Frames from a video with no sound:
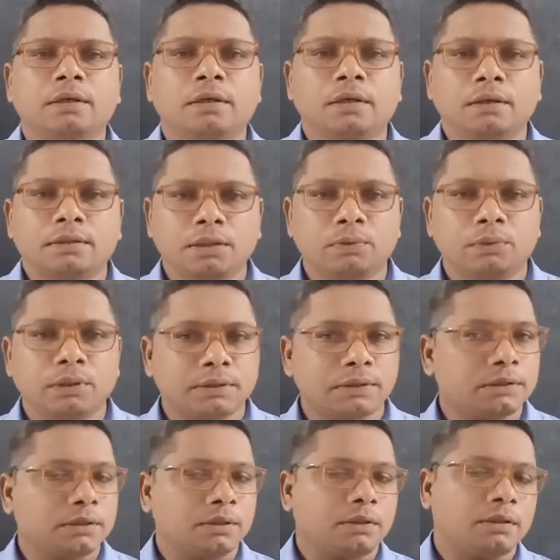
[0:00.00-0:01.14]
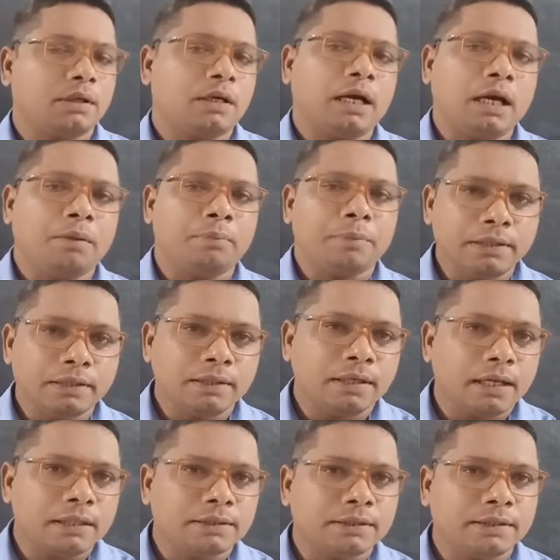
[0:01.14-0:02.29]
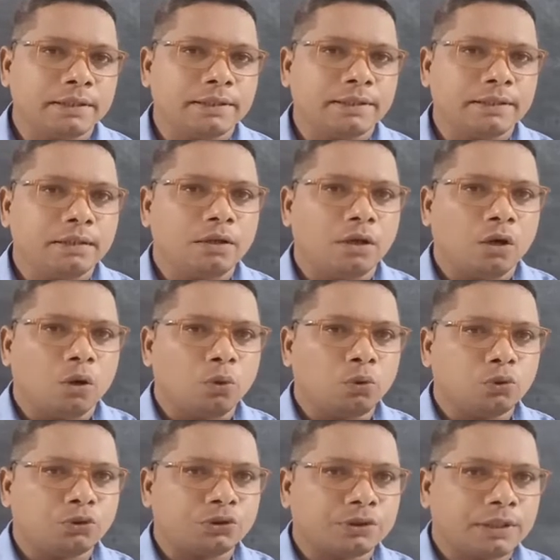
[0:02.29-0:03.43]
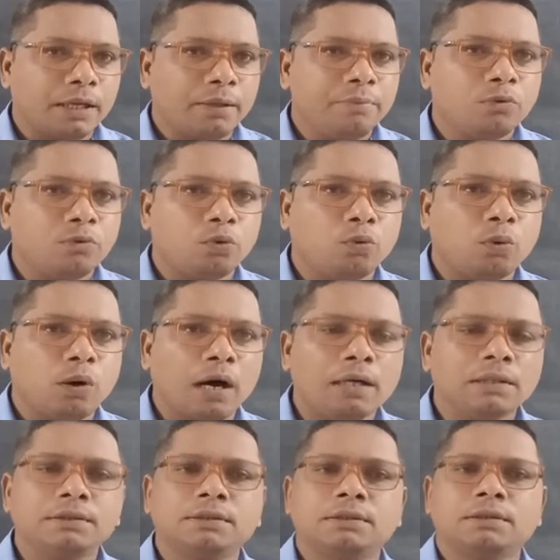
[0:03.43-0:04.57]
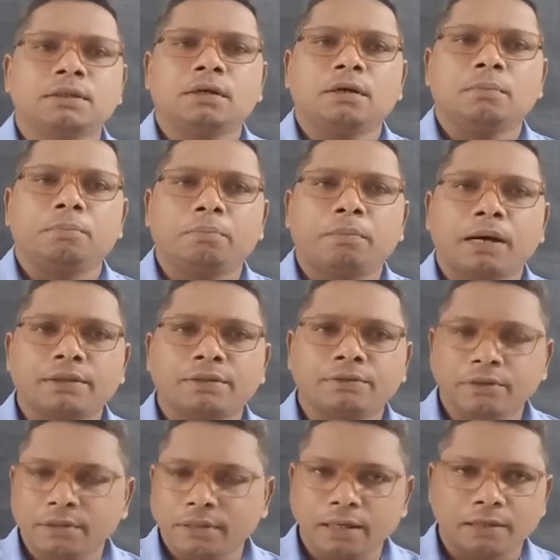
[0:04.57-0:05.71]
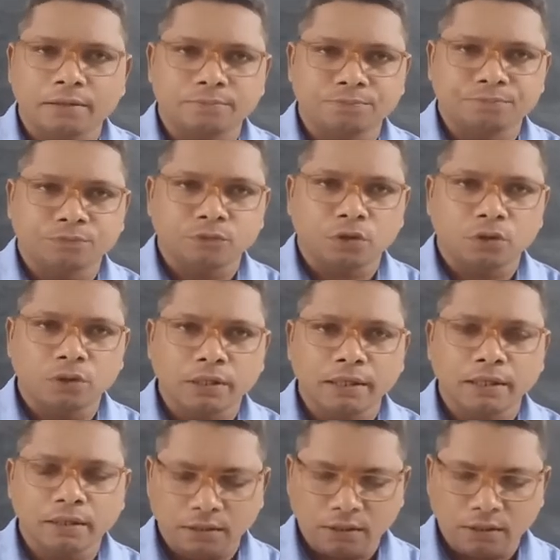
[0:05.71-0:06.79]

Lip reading: there was a middle class lady whose name was Matilda. Okay,